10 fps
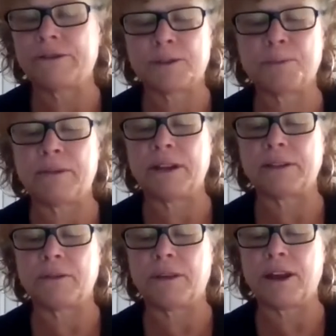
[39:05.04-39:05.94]
sprouting,
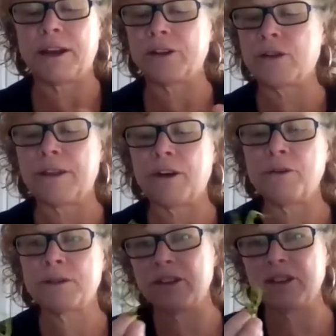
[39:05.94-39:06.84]
so I thought I'd try
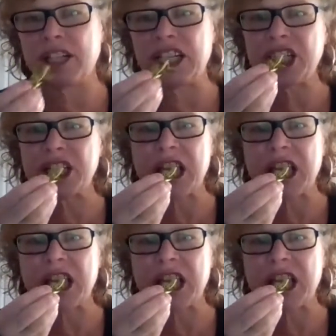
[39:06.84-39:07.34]
those, and they're delicious.